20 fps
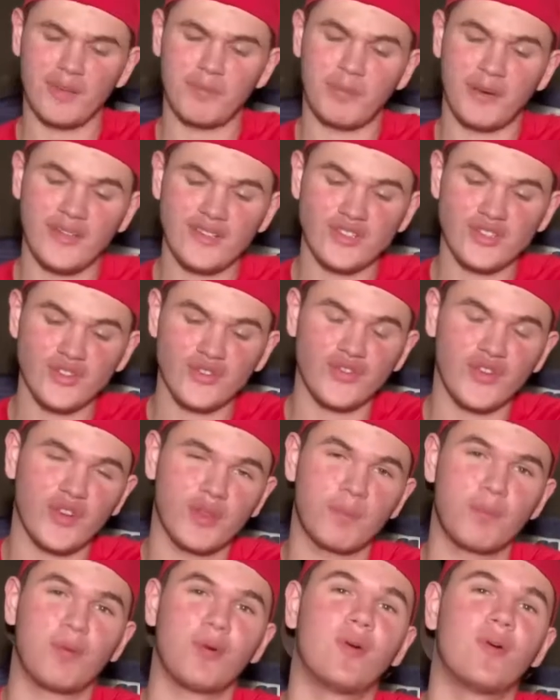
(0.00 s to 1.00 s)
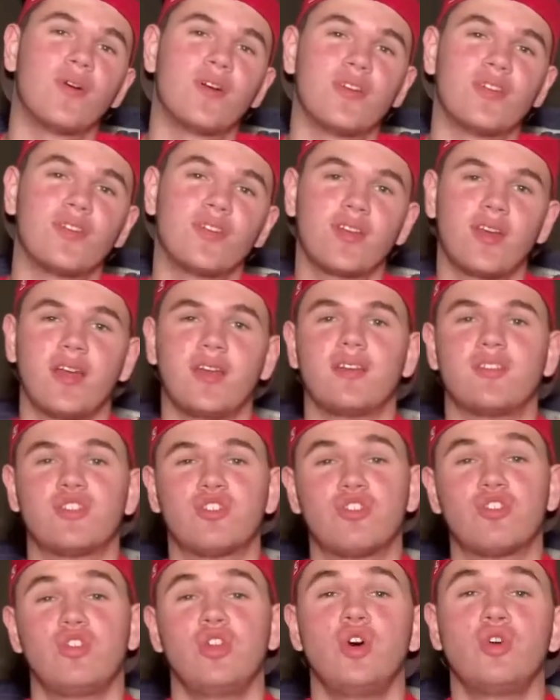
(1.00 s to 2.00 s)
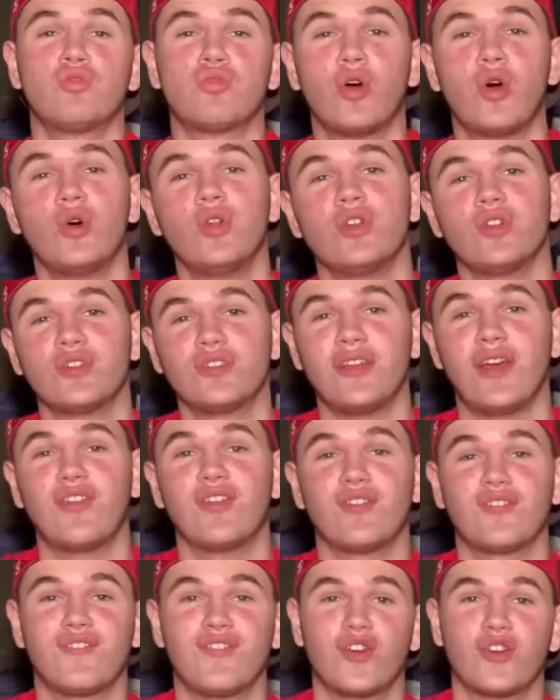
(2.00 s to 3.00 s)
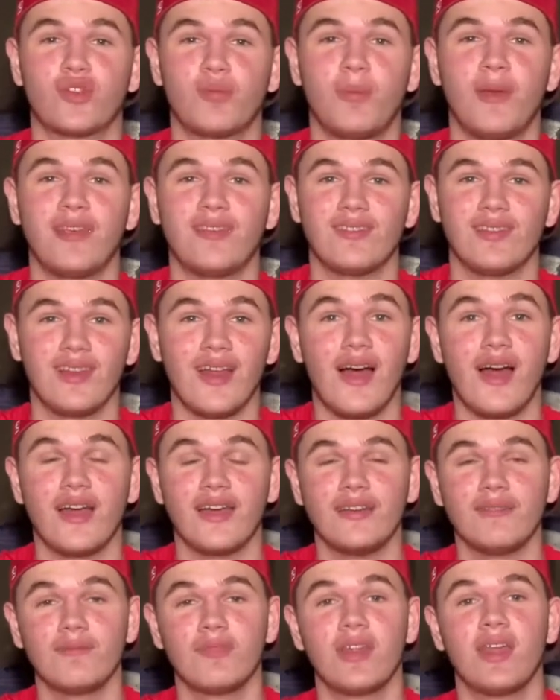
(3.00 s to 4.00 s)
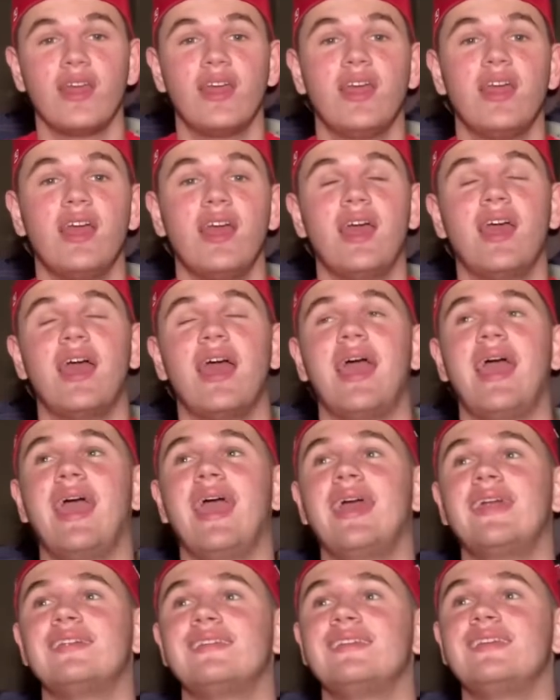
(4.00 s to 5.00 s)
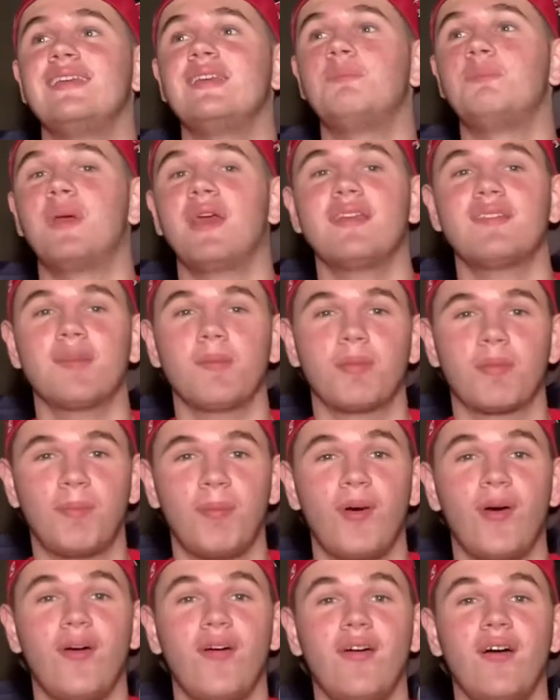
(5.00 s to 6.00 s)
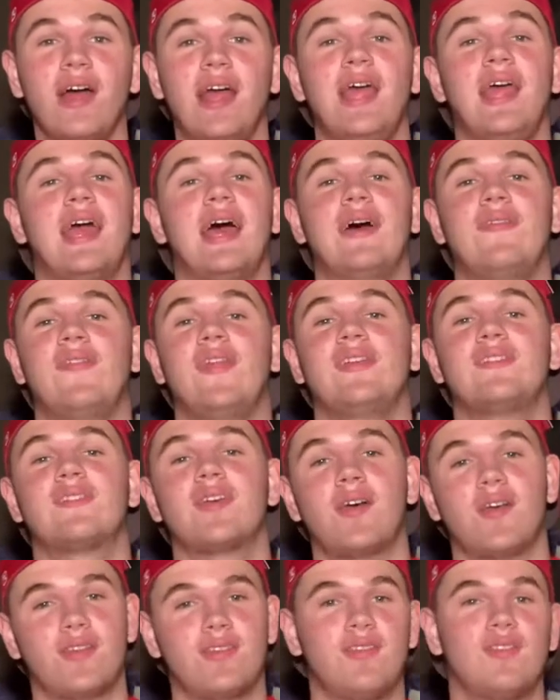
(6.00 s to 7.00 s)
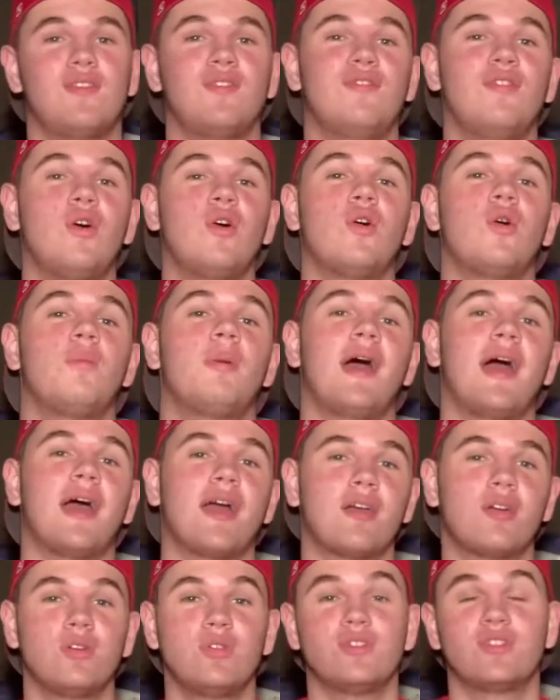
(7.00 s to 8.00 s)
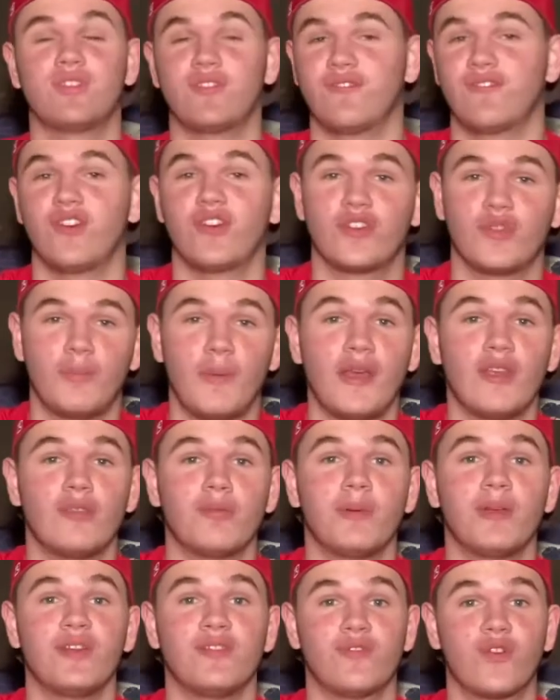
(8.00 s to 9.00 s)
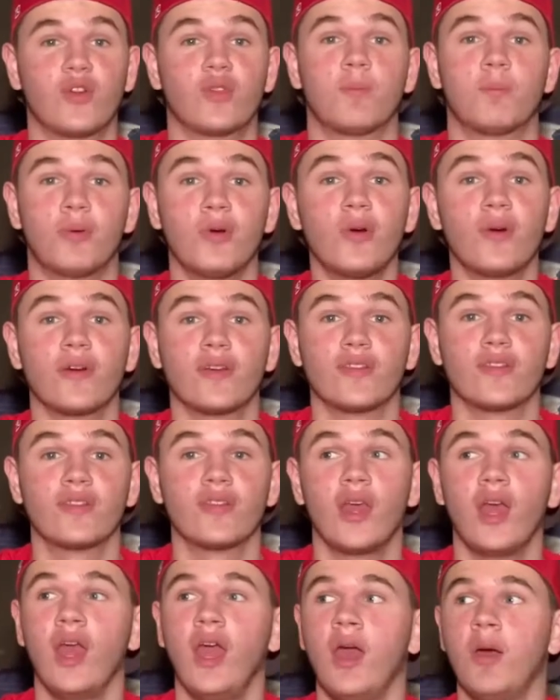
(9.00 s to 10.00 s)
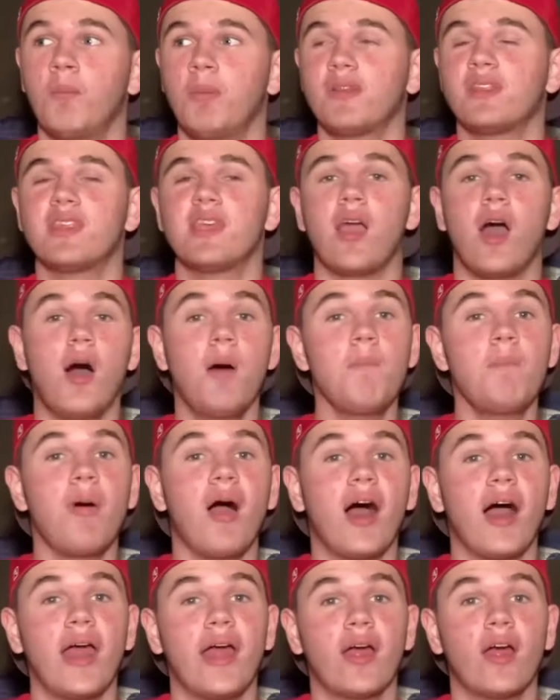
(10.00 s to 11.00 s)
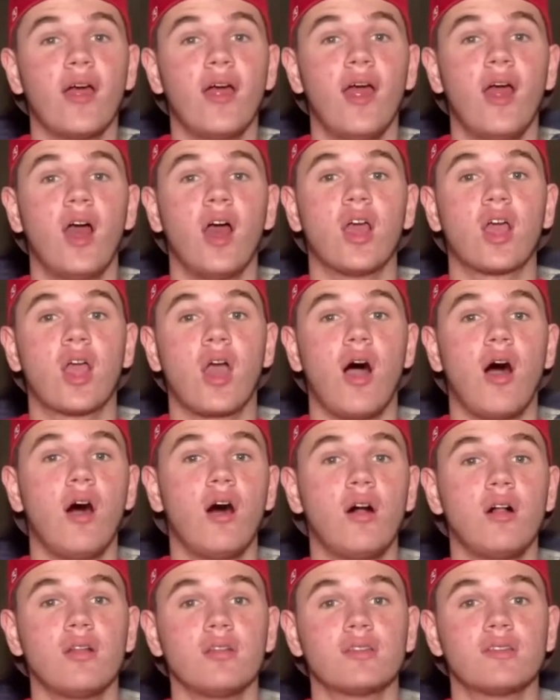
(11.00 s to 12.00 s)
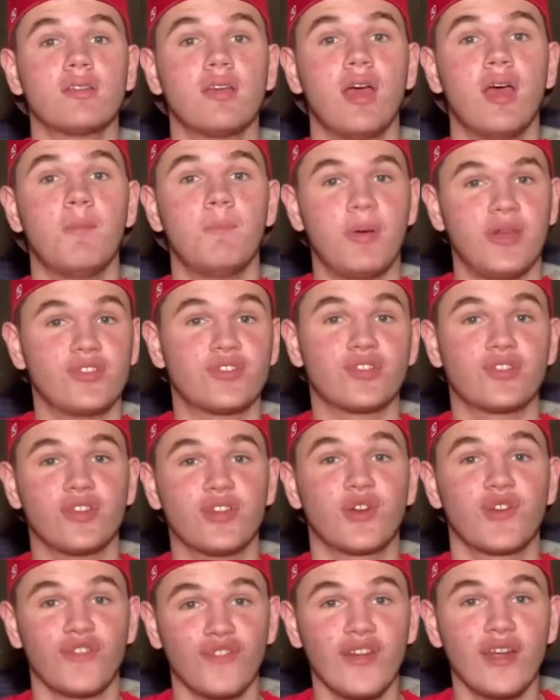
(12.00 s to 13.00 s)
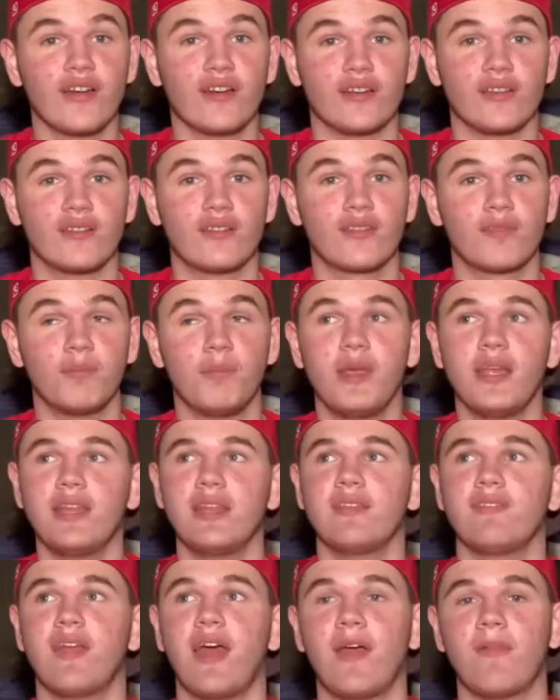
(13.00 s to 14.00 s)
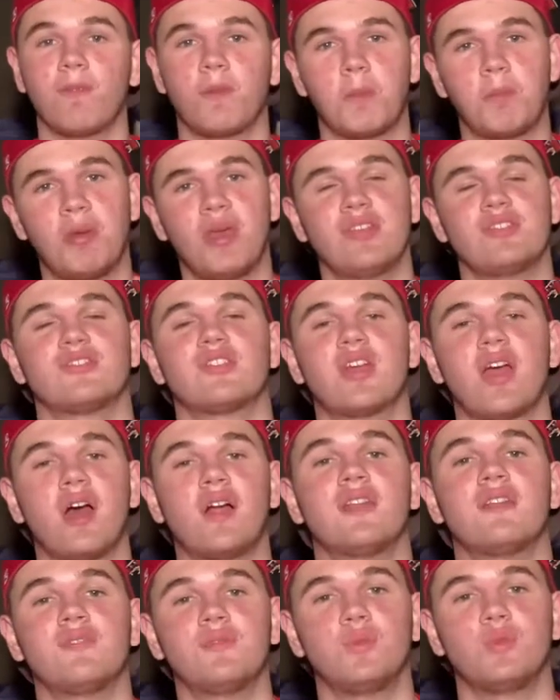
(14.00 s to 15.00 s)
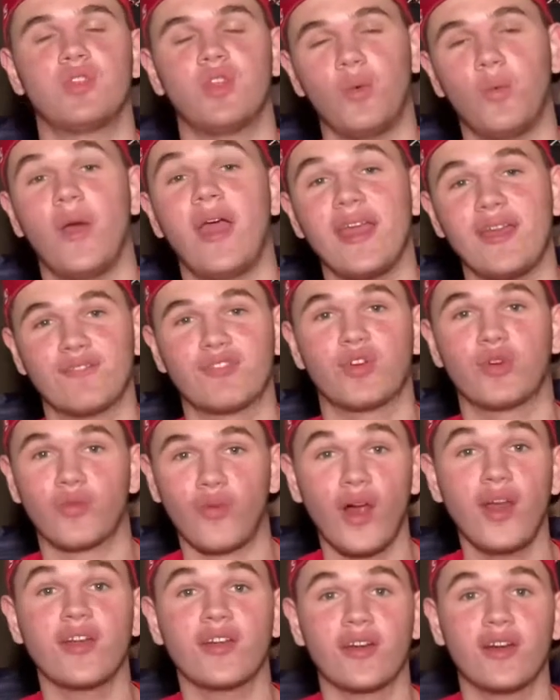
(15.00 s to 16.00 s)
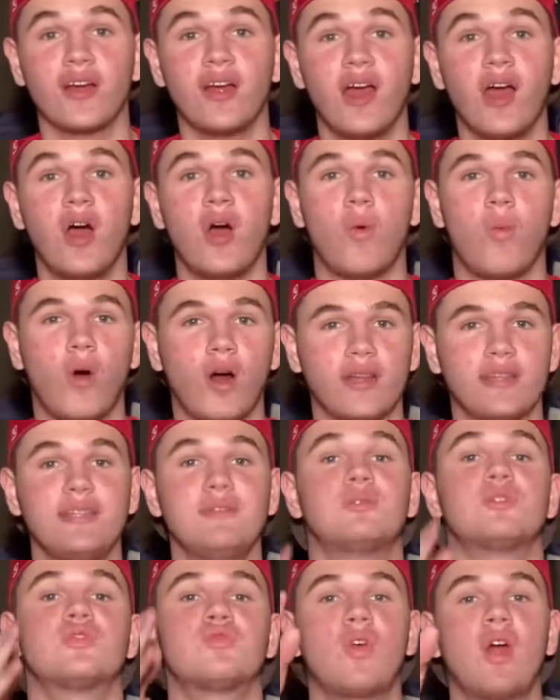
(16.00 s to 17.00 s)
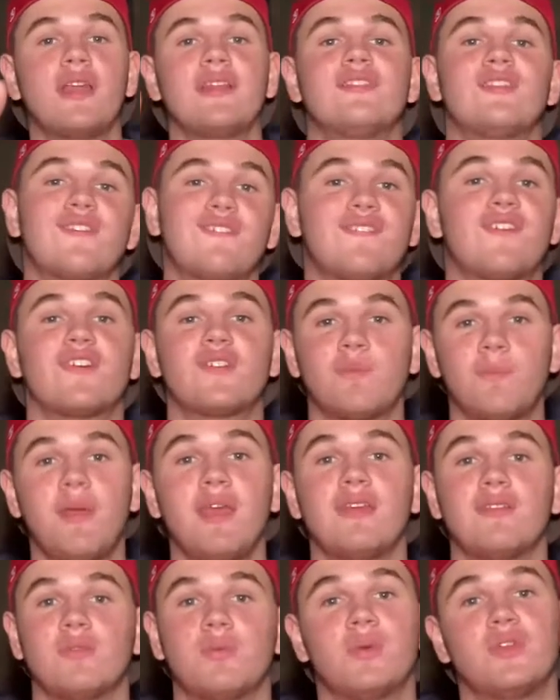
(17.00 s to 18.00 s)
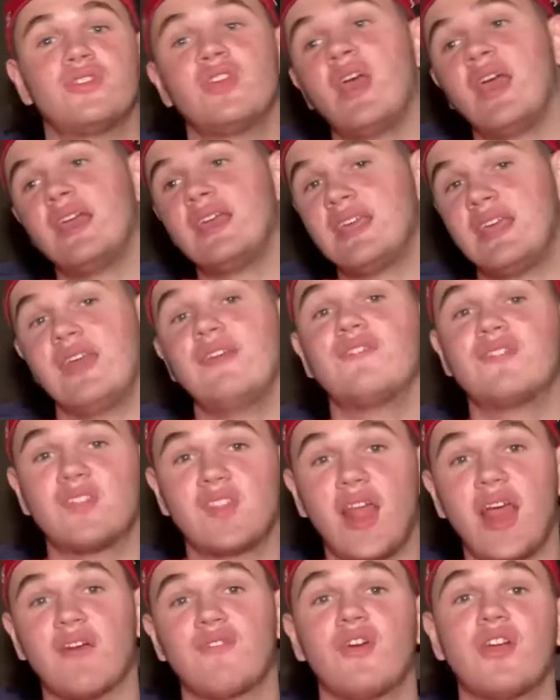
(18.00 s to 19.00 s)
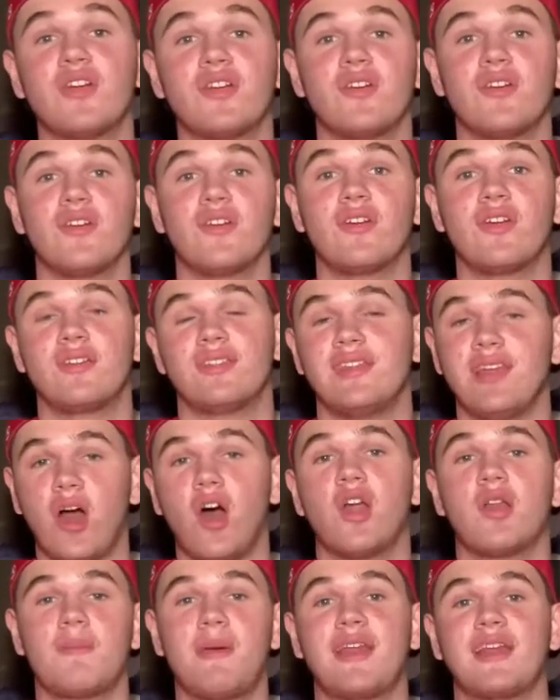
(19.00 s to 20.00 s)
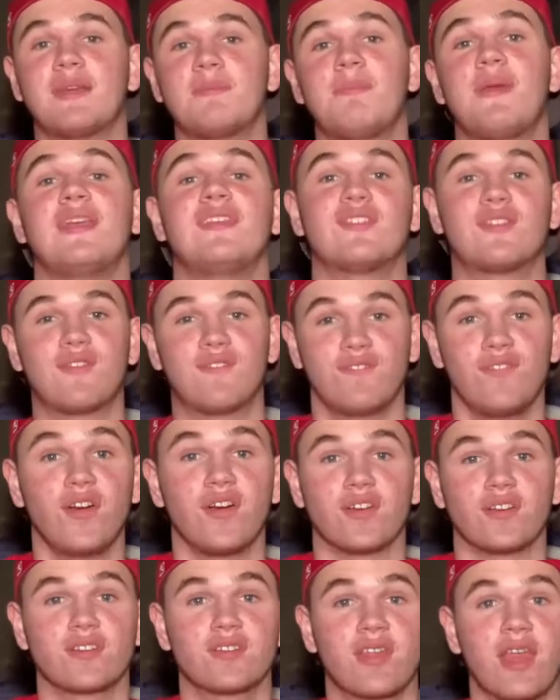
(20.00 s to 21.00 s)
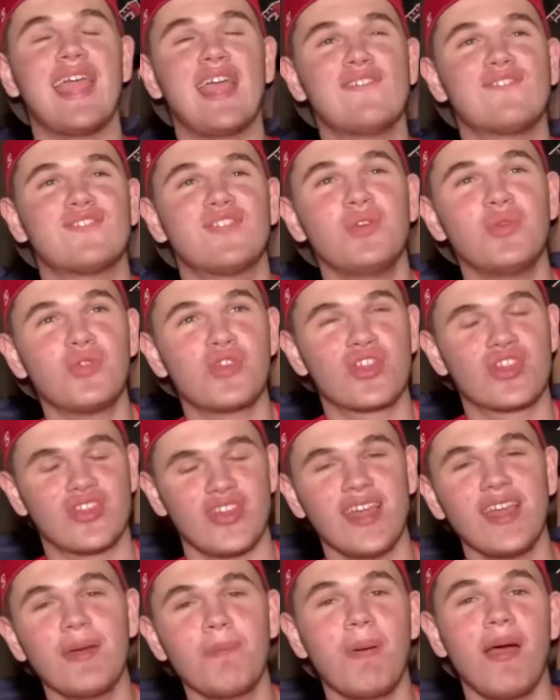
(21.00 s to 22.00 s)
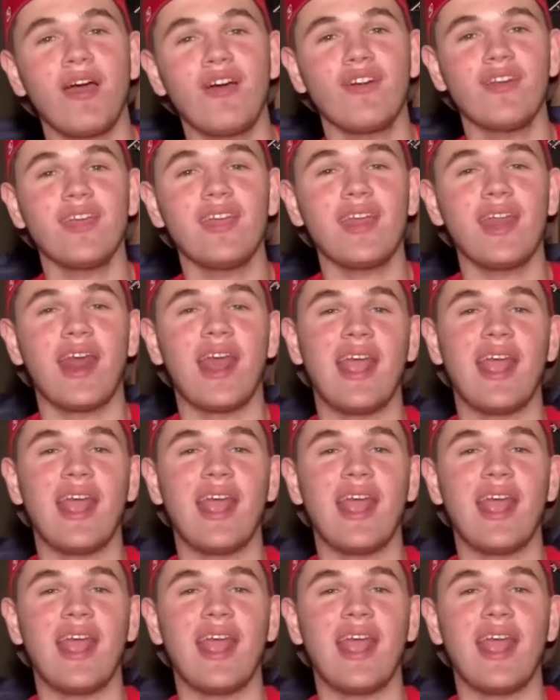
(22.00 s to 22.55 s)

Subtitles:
pitcher for the Brewers got a slow roller down the first base line, and he picked up the ball and then tossed it to Vogelback, who's the first baseman for the Brewers. But the umpire called pitcher's interference, meaning that the pitcher got in the way of the runner while he was running to first base, which gives that runner the automatic base to first. If you think about it,